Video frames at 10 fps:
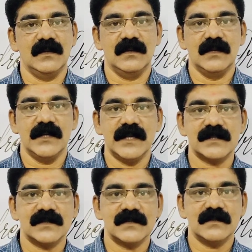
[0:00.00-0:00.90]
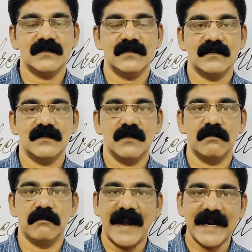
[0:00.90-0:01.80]
yes,
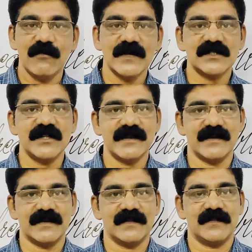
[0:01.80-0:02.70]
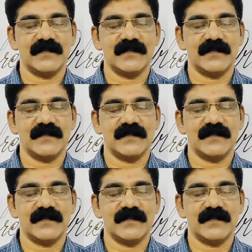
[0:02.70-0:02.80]
Maddie was there.